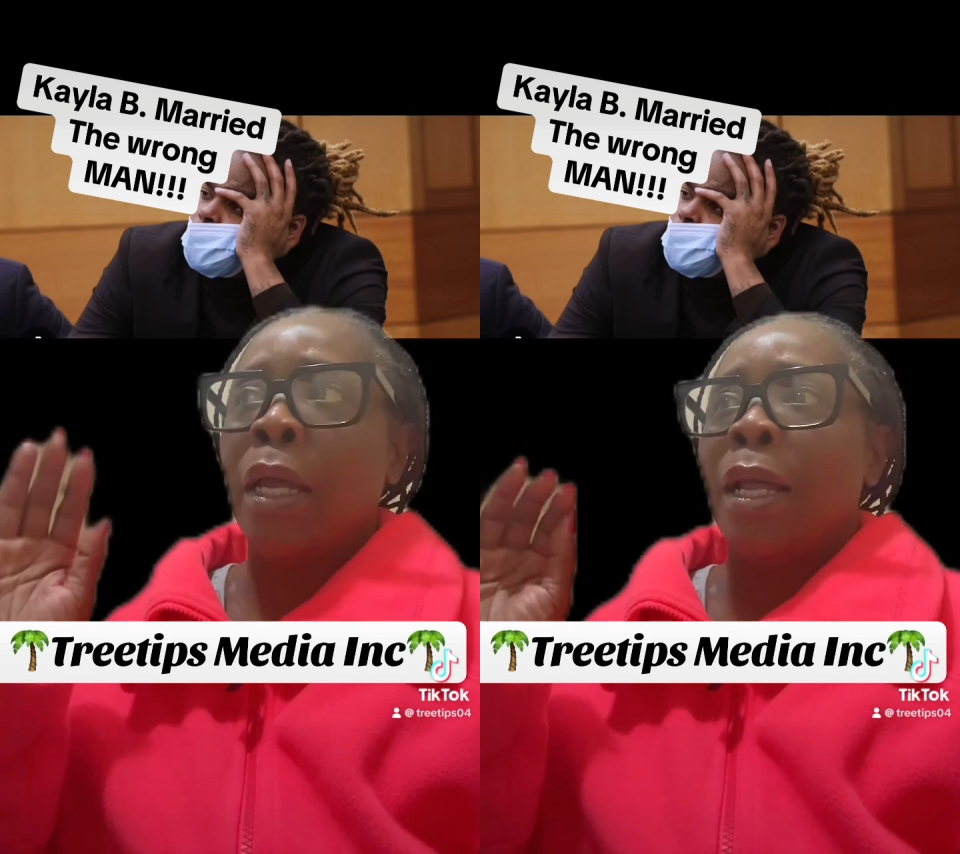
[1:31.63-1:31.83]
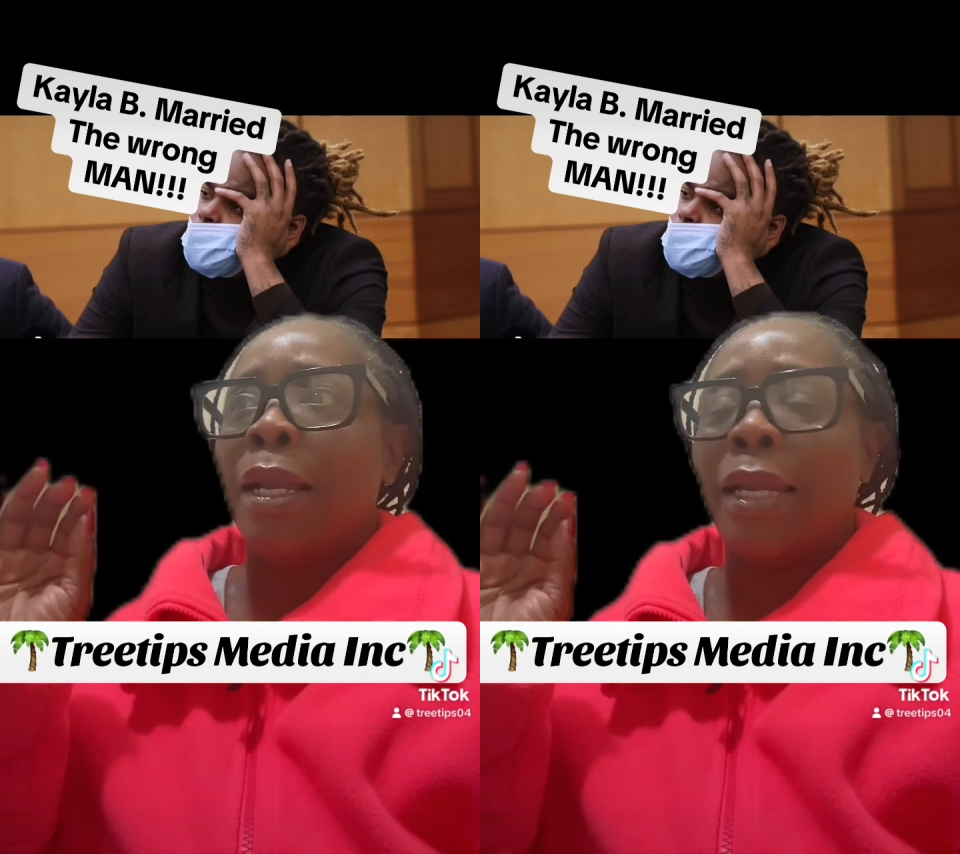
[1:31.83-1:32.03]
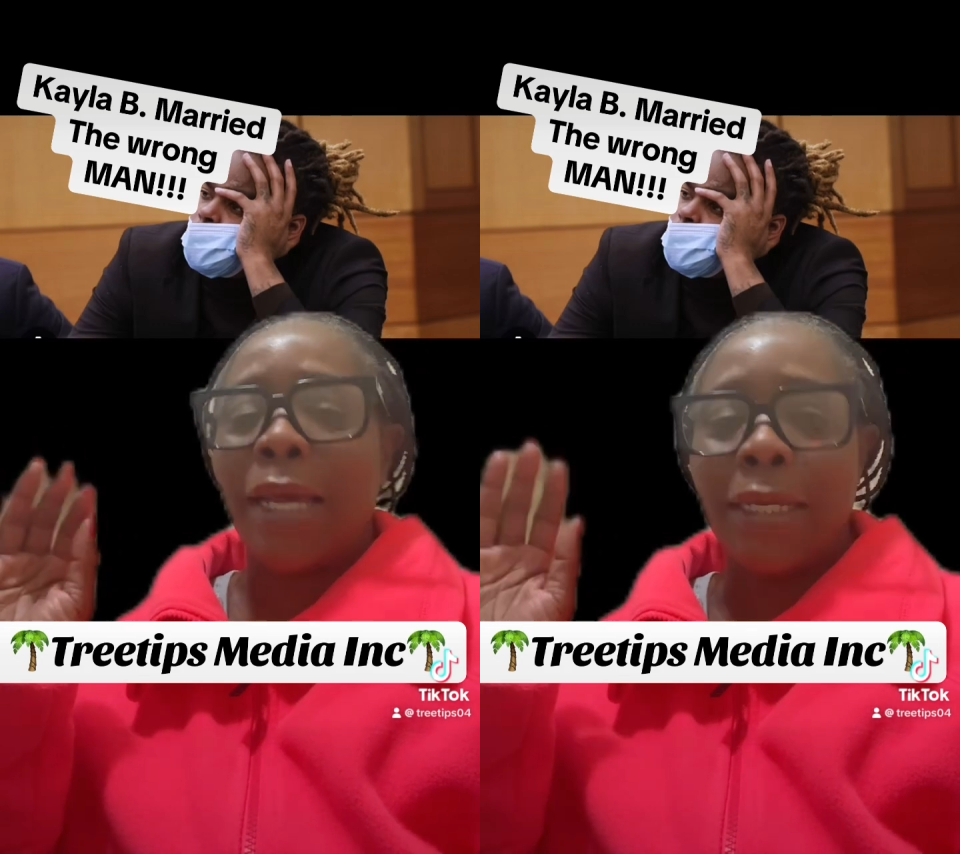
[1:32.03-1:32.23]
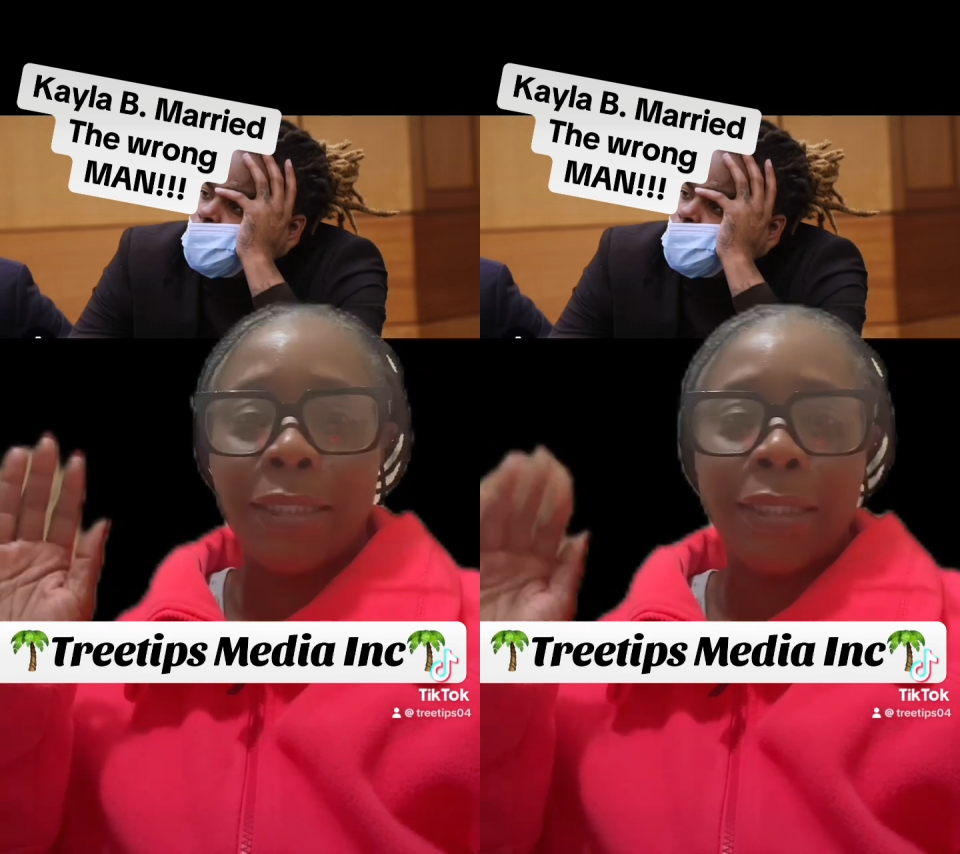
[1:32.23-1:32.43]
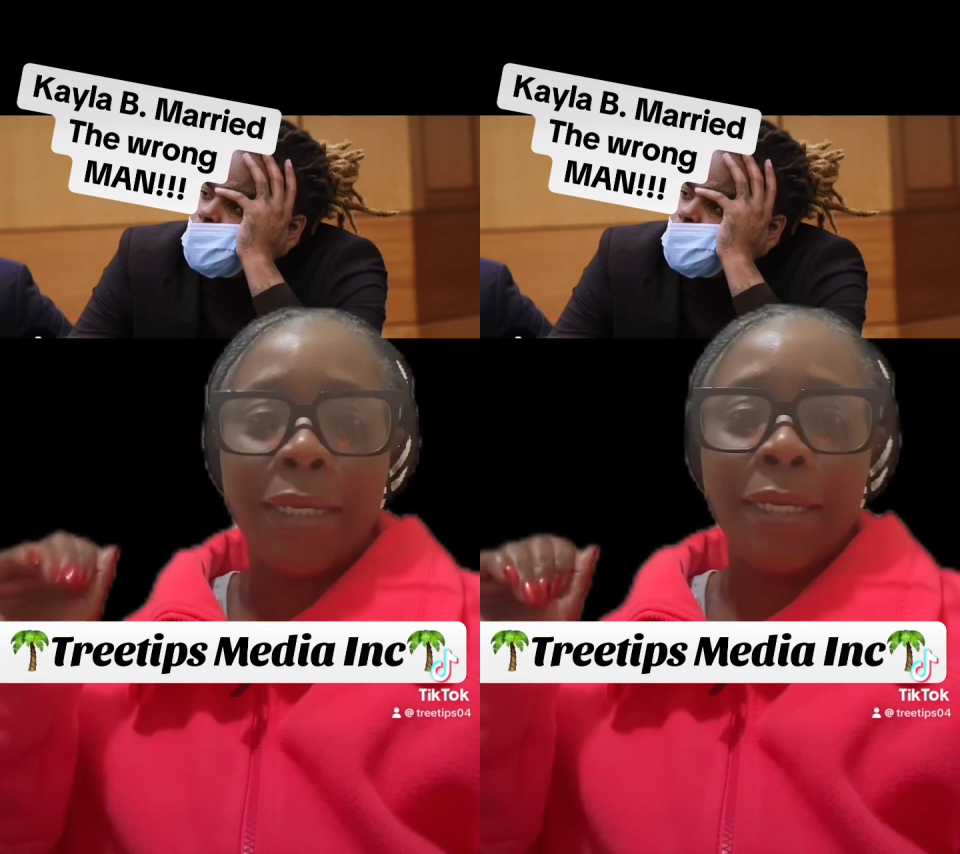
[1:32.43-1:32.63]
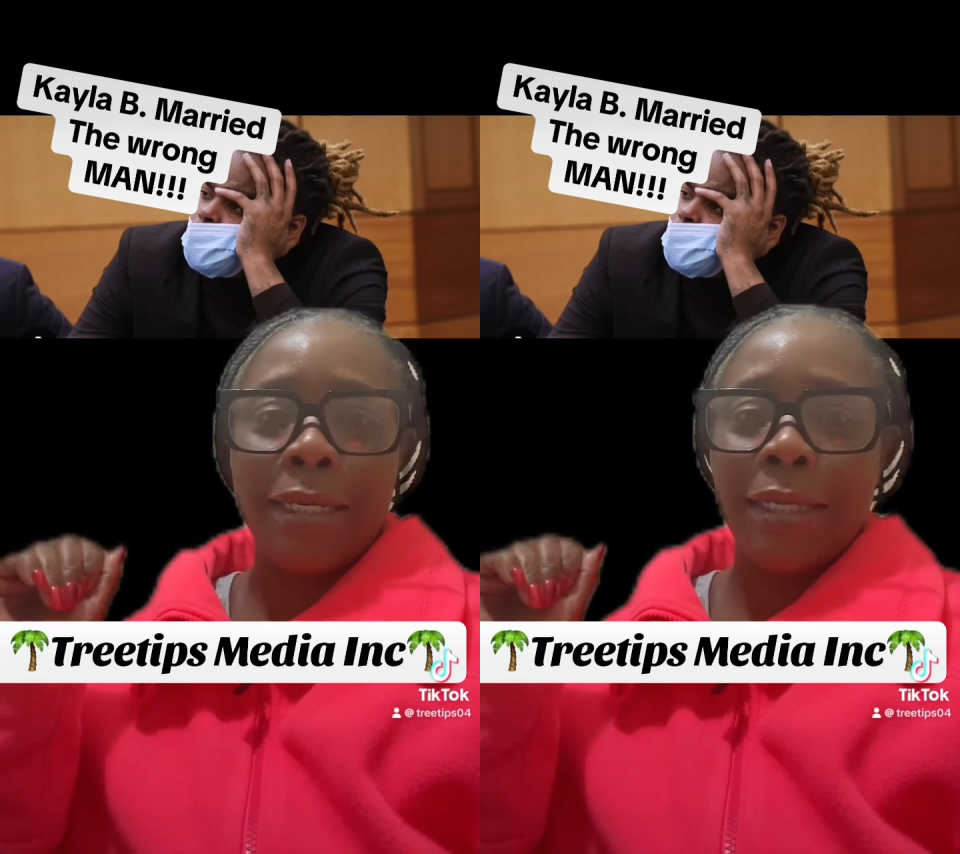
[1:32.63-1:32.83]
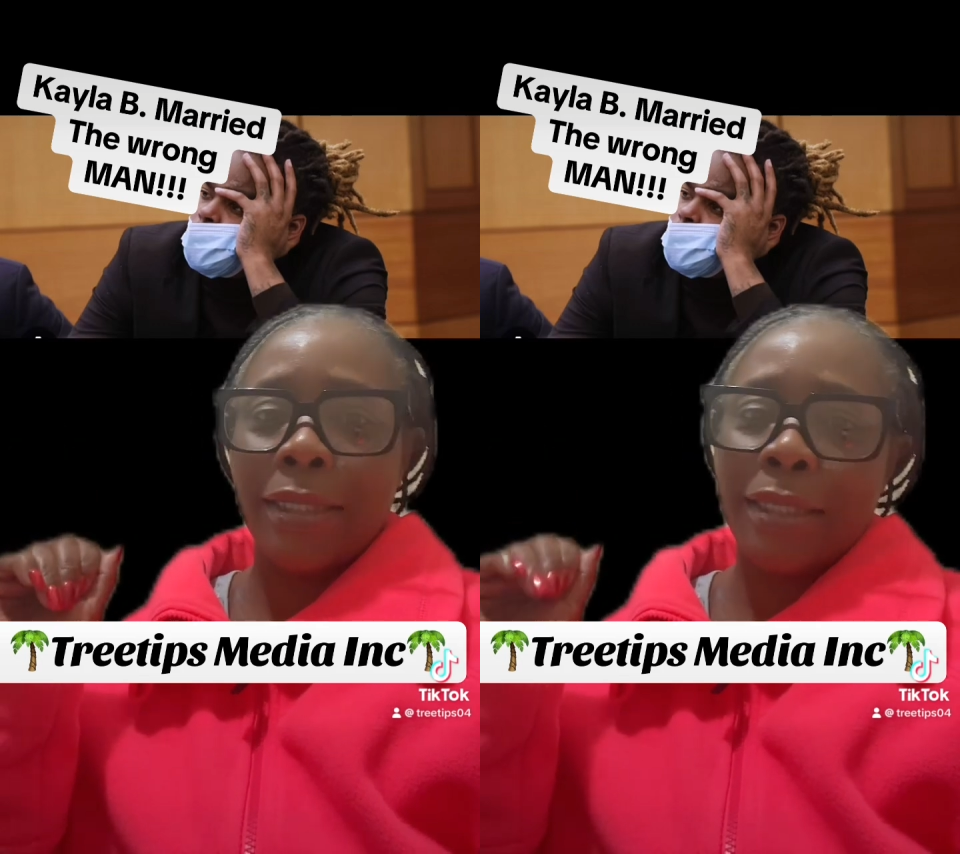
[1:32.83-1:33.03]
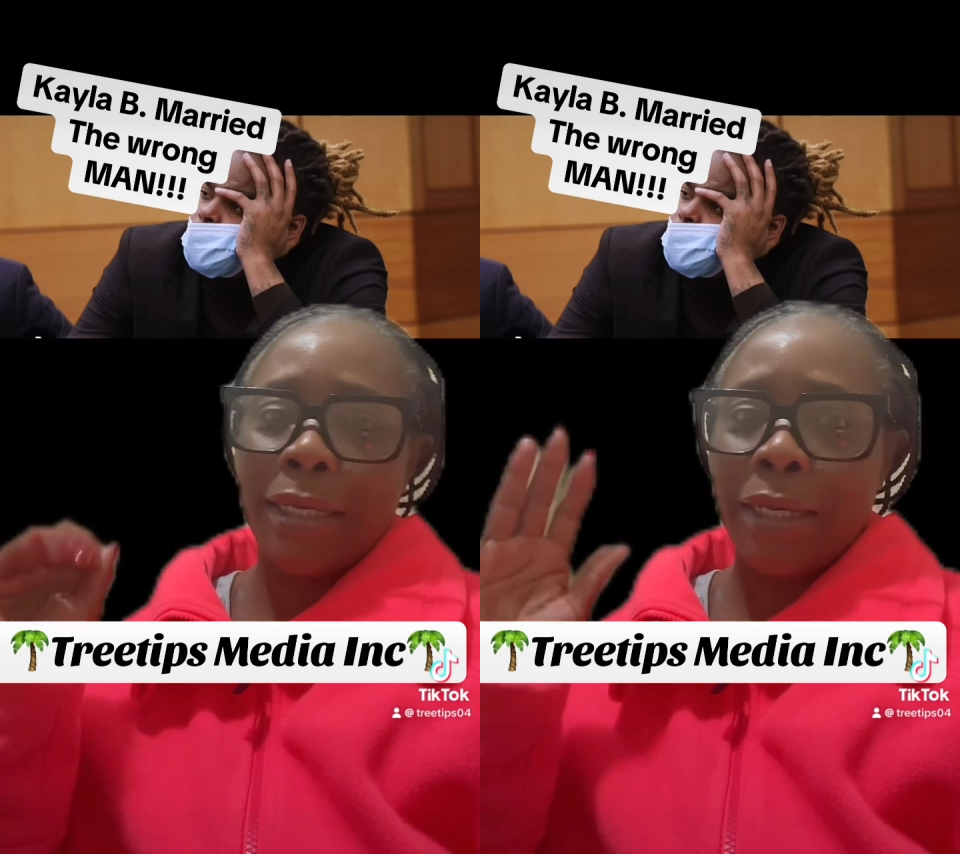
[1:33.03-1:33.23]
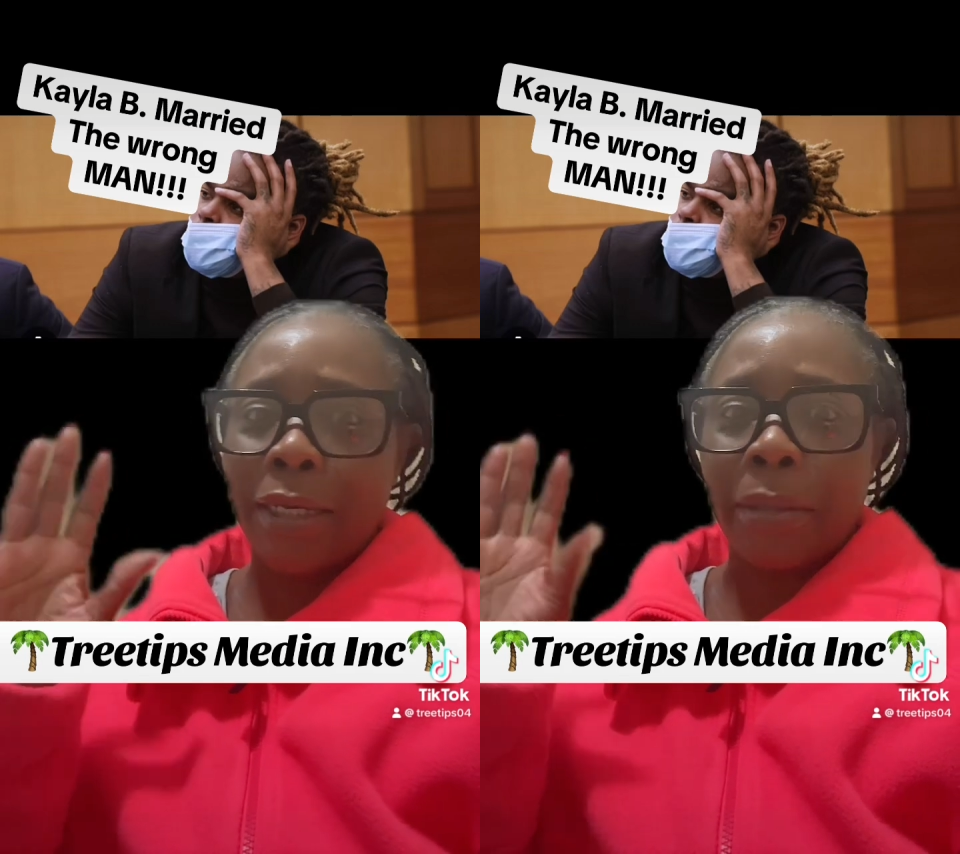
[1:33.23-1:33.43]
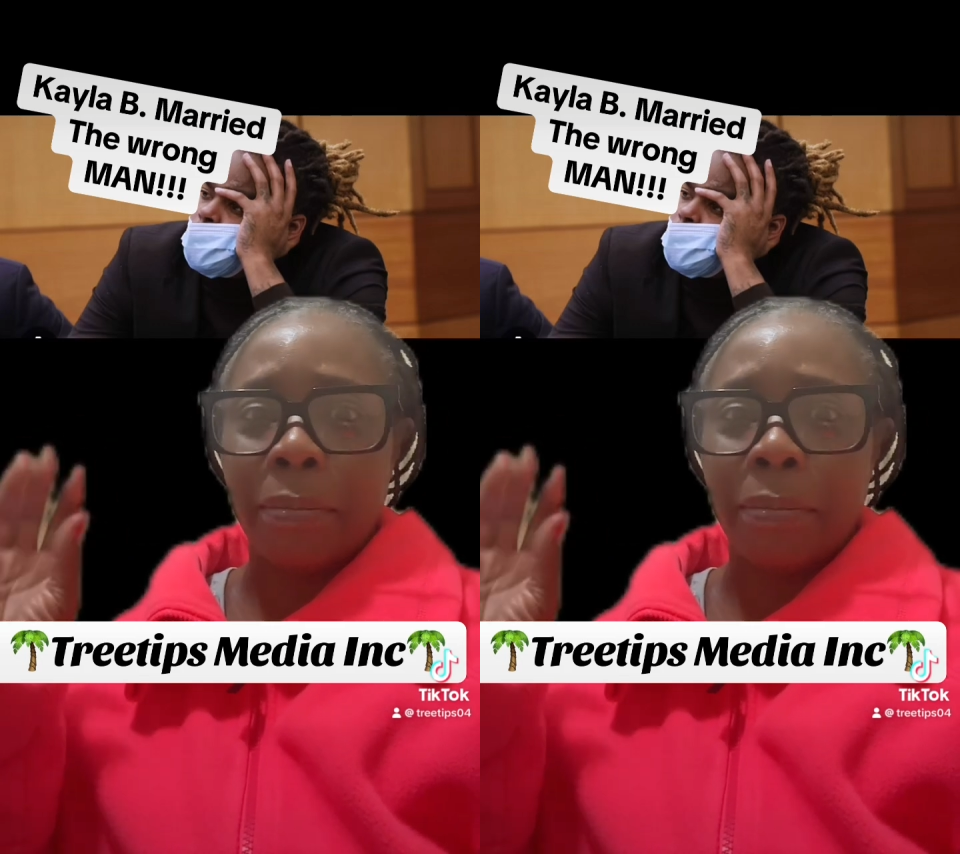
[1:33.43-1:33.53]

light-skinned, thick,